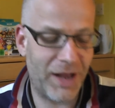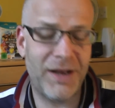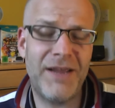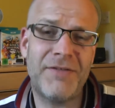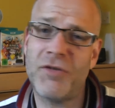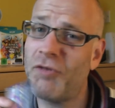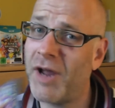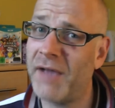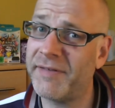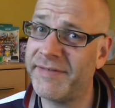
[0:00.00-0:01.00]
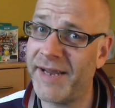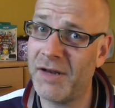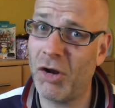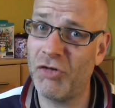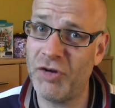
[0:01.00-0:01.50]
at least as regards to
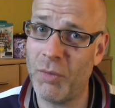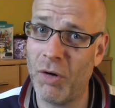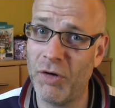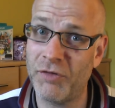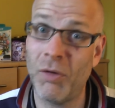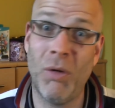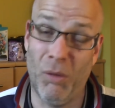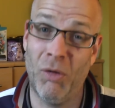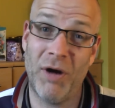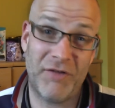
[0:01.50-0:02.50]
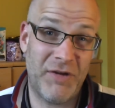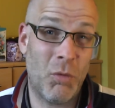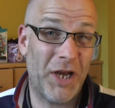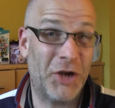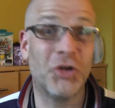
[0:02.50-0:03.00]
technology wise, or actually
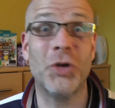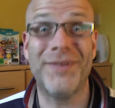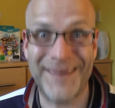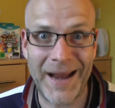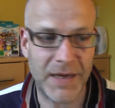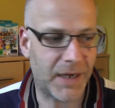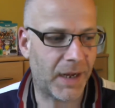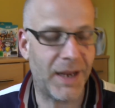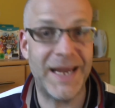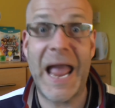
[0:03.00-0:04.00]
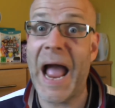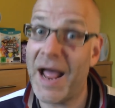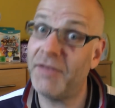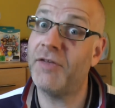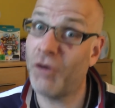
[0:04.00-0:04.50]
what it could do technically
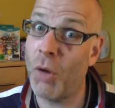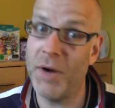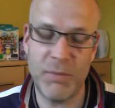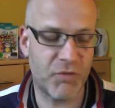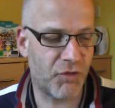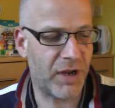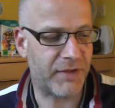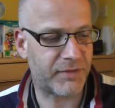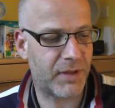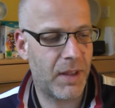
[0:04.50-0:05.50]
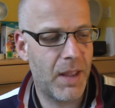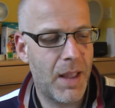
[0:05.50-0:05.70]
at the time when it was released.